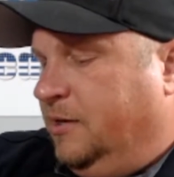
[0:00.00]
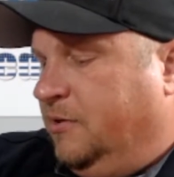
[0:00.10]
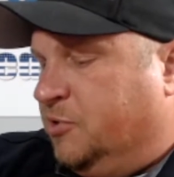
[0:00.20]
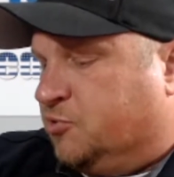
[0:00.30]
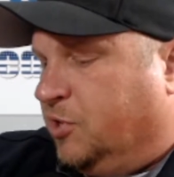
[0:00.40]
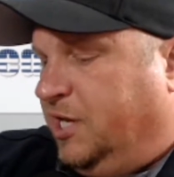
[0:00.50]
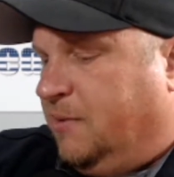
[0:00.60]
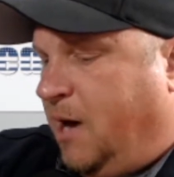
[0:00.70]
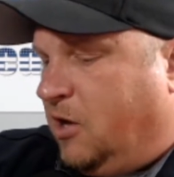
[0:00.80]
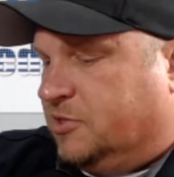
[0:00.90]
was really into
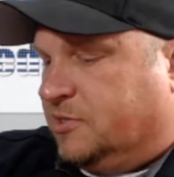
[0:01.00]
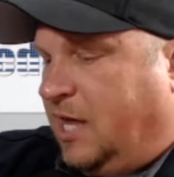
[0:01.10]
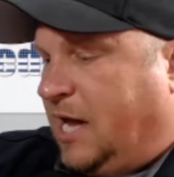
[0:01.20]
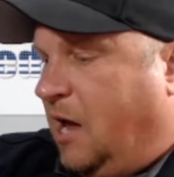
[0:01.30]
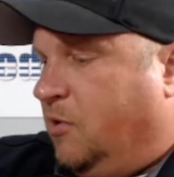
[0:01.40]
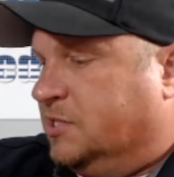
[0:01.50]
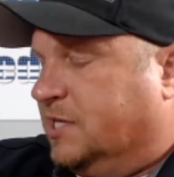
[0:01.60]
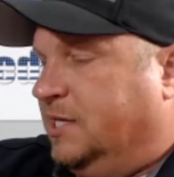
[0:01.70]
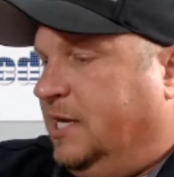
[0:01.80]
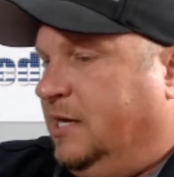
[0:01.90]
models like I was,
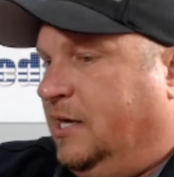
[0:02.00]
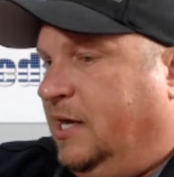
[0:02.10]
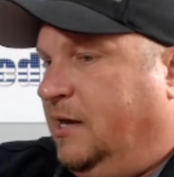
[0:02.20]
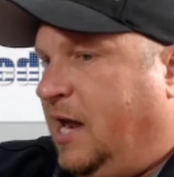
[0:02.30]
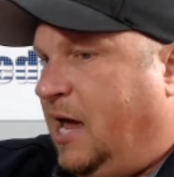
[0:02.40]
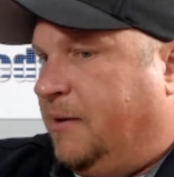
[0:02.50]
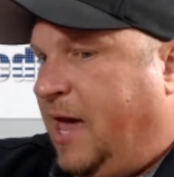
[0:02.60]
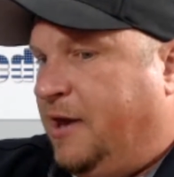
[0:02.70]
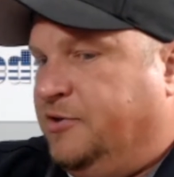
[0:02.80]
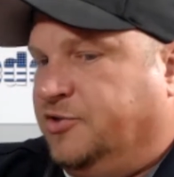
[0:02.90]
and he and I
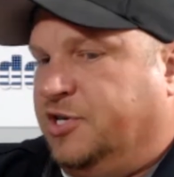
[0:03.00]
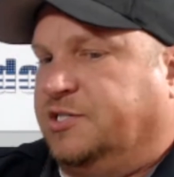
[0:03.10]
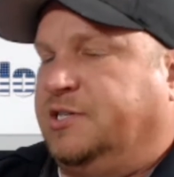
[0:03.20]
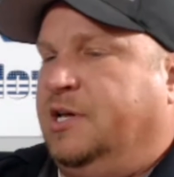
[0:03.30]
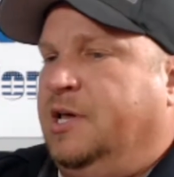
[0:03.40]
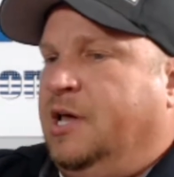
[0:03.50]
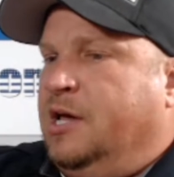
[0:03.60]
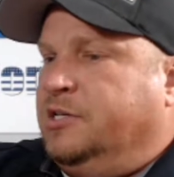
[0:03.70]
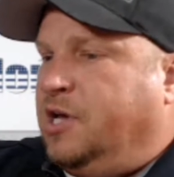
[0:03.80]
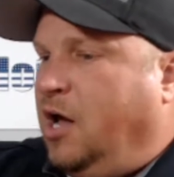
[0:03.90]
had just
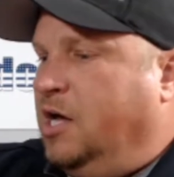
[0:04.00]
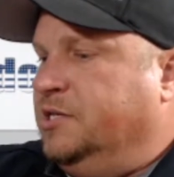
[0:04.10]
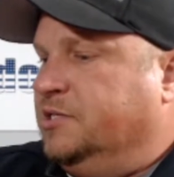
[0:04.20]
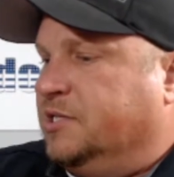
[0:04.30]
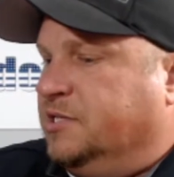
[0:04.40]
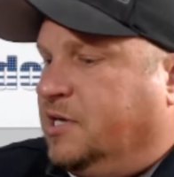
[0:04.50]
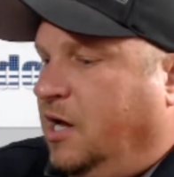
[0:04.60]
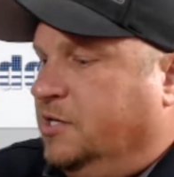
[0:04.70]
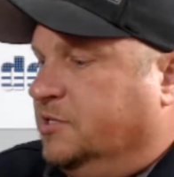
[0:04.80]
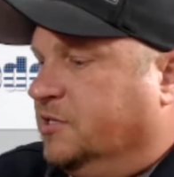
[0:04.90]
tons and
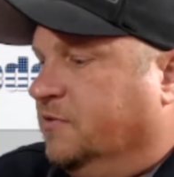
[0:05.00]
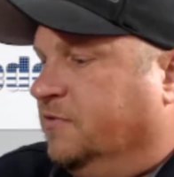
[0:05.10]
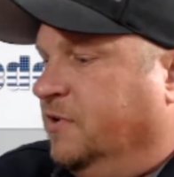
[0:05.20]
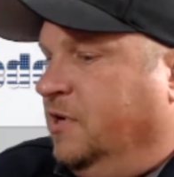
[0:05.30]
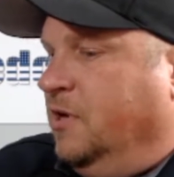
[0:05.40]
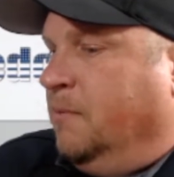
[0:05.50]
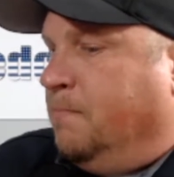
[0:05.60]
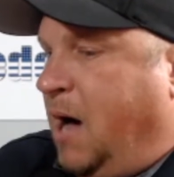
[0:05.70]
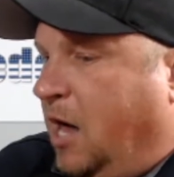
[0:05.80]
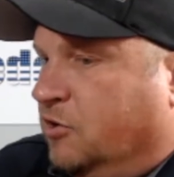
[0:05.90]
tons of
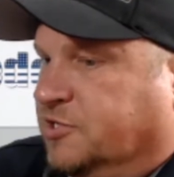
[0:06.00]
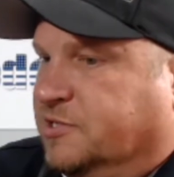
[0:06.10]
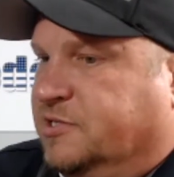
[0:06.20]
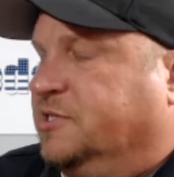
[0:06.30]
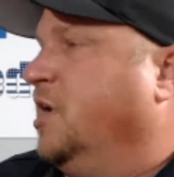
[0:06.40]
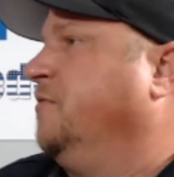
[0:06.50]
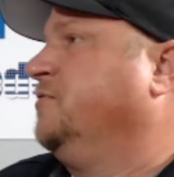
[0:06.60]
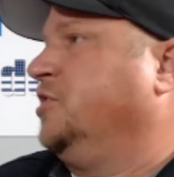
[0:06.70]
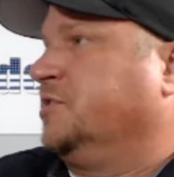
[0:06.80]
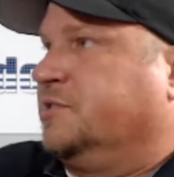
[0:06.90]
models stuff.
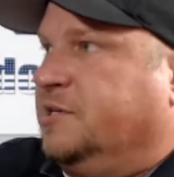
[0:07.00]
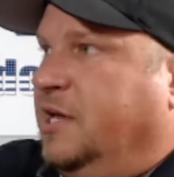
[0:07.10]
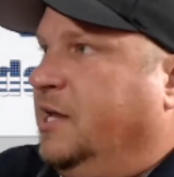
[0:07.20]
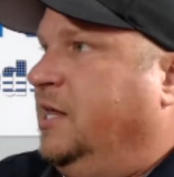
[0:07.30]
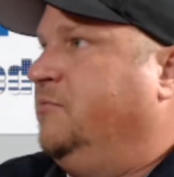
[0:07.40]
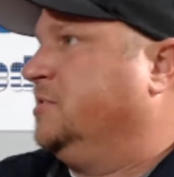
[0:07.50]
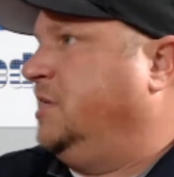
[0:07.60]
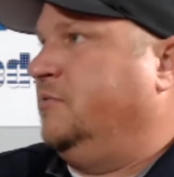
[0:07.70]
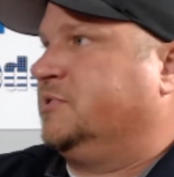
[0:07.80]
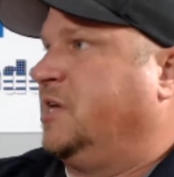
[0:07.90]
And he was
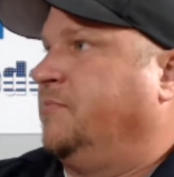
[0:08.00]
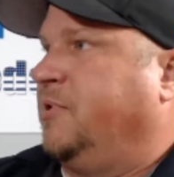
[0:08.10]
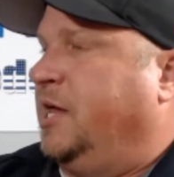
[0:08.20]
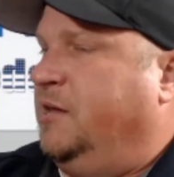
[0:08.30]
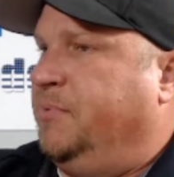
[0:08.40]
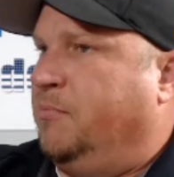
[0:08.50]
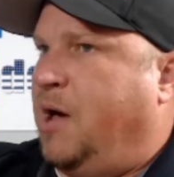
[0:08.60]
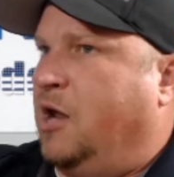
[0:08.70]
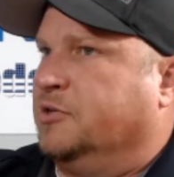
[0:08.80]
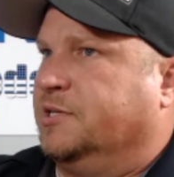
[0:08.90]
the same way. He'd build
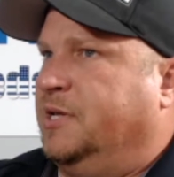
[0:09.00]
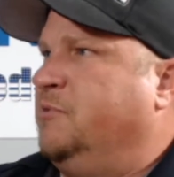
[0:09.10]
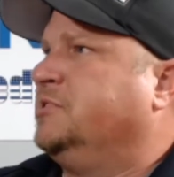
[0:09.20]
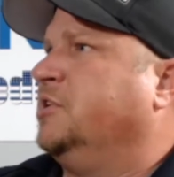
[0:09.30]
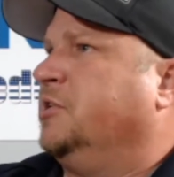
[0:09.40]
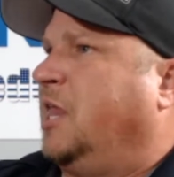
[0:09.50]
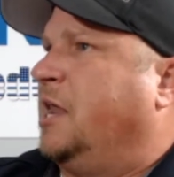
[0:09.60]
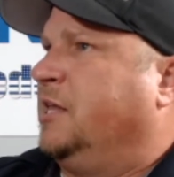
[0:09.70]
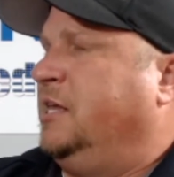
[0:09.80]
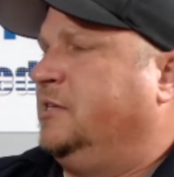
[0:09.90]
models, and he was into a
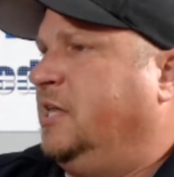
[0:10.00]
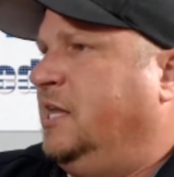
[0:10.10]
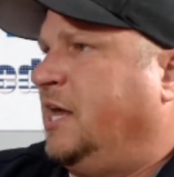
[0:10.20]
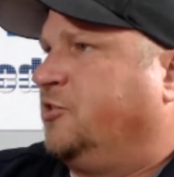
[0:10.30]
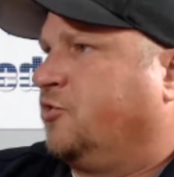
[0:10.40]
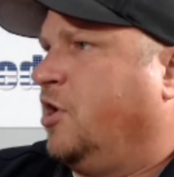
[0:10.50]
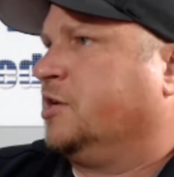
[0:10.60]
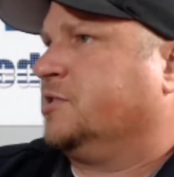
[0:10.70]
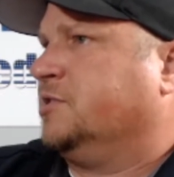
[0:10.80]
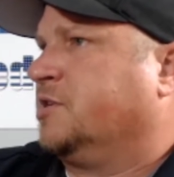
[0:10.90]
lot of he liked
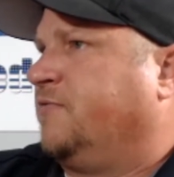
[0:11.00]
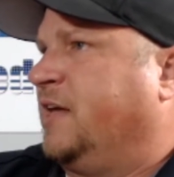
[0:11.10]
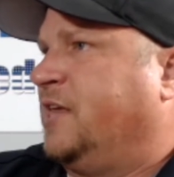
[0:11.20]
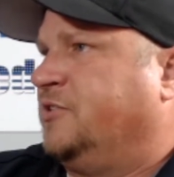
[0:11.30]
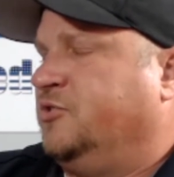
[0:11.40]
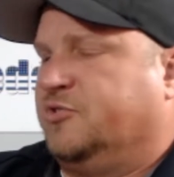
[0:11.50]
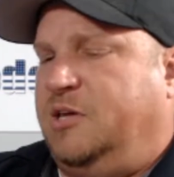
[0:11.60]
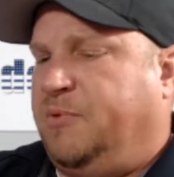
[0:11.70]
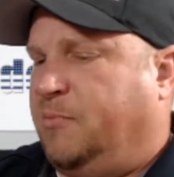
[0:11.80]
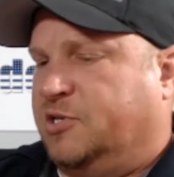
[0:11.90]
trucks and stuff like that too. So
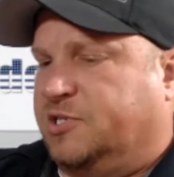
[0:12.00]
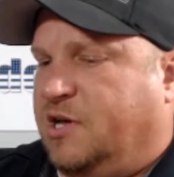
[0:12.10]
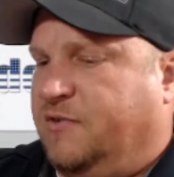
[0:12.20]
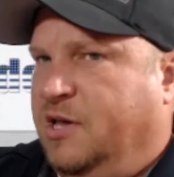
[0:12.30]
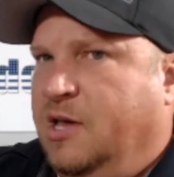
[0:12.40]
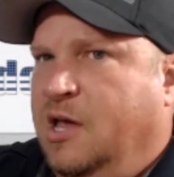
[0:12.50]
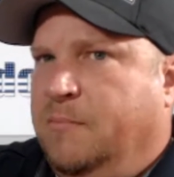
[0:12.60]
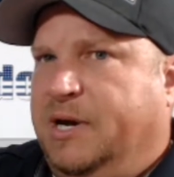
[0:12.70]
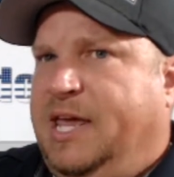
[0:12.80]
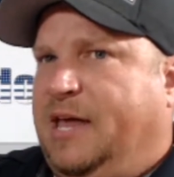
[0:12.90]
he'd build a bunch of stuff,
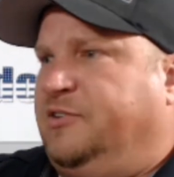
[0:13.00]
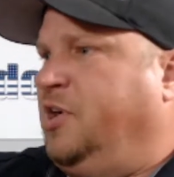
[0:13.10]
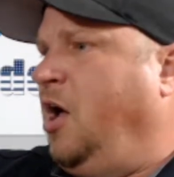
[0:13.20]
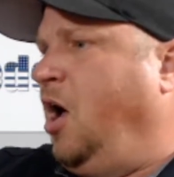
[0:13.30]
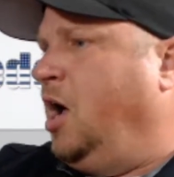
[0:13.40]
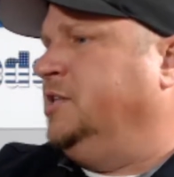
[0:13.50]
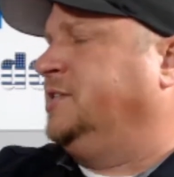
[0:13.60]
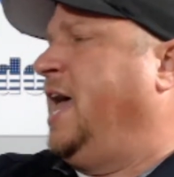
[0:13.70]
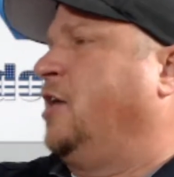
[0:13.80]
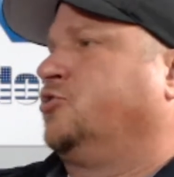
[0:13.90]
but he had tons
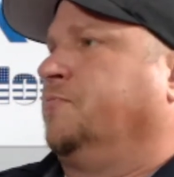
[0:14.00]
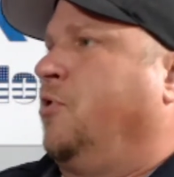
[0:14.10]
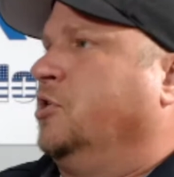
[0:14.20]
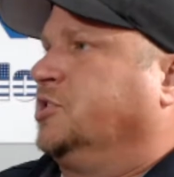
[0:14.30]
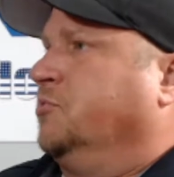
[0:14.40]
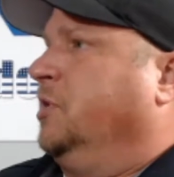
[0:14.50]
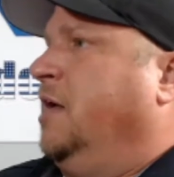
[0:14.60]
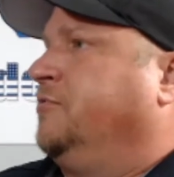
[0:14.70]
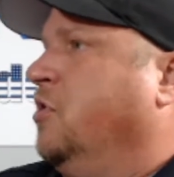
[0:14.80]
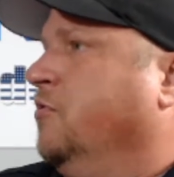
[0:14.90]
of extra parts that were
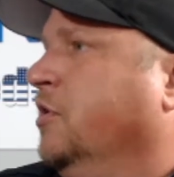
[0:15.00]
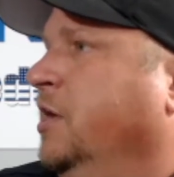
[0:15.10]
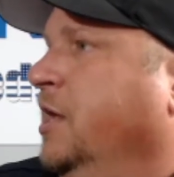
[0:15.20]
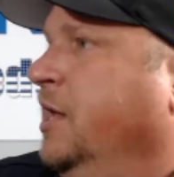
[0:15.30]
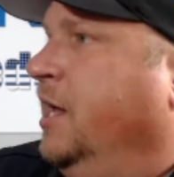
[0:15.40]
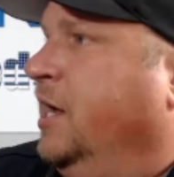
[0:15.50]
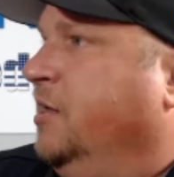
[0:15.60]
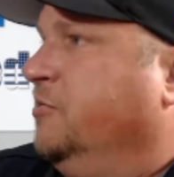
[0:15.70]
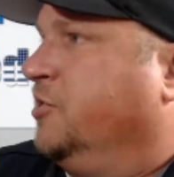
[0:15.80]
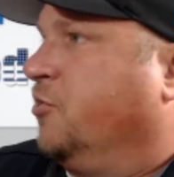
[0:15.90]
left over, and
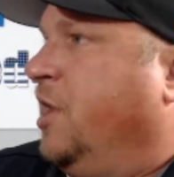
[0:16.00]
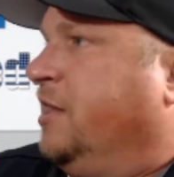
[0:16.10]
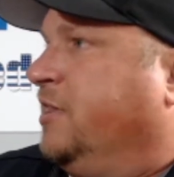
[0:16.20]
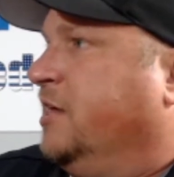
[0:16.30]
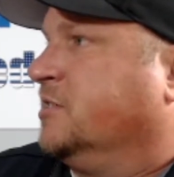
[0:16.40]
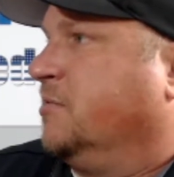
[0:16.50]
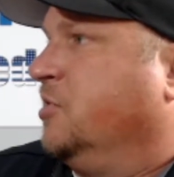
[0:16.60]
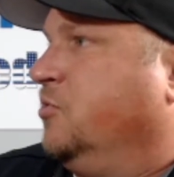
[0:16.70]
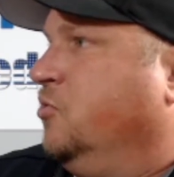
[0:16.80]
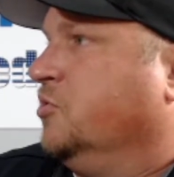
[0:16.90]
he would create things. Some of
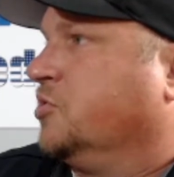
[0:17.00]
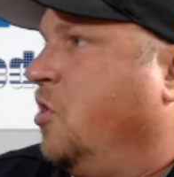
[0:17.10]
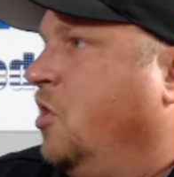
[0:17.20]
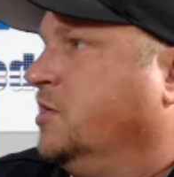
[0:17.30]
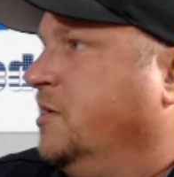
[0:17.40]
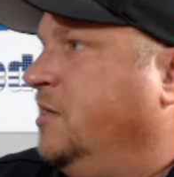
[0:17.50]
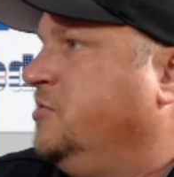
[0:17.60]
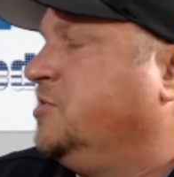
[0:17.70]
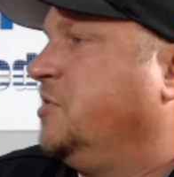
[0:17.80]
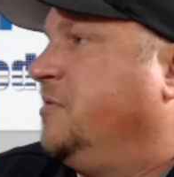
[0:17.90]
the coolest cars.
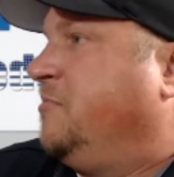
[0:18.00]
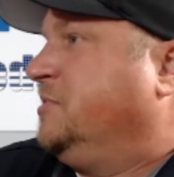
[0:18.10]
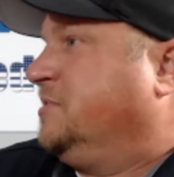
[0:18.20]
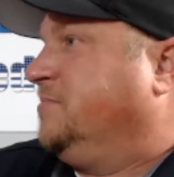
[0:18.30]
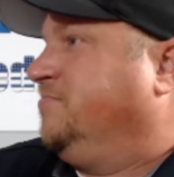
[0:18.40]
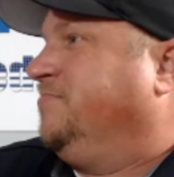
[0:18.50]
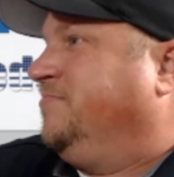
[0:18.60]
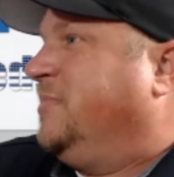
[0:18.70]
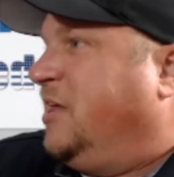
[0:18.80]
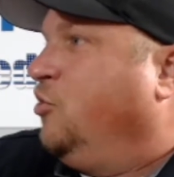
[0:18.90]
That was
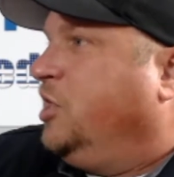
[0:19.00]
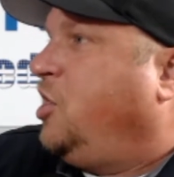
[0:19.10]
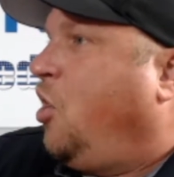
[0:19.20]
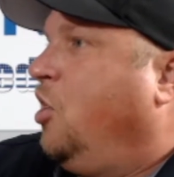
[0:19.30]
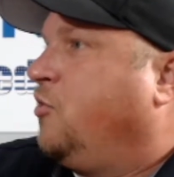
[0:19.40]
early car.